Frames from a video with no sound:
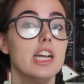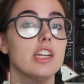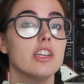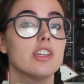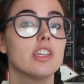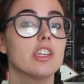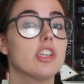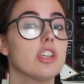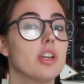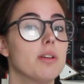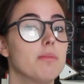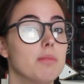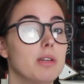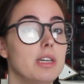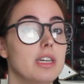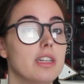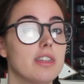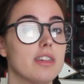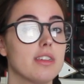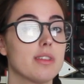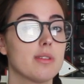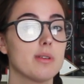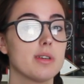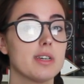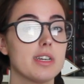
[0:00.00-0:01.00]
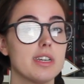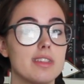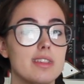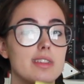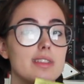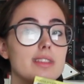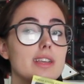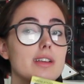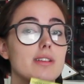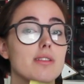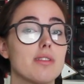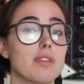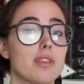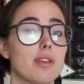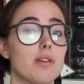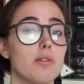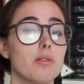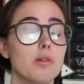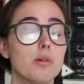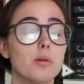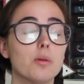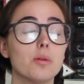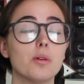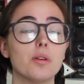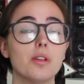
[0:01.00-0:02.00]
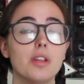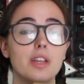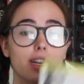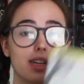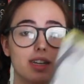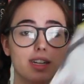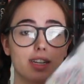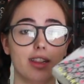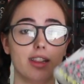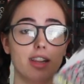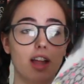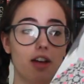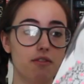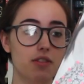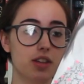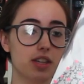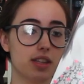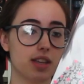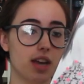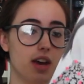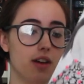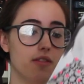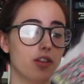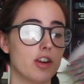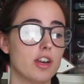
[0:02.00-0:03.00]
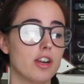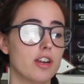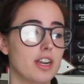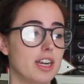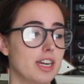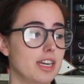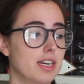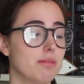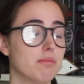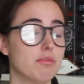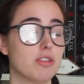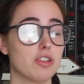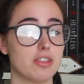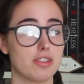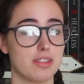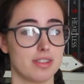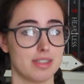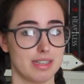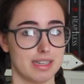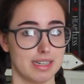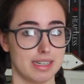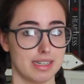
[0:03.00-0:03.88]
to jump into this one because it sounds so cool, and I love this cover, and I'm just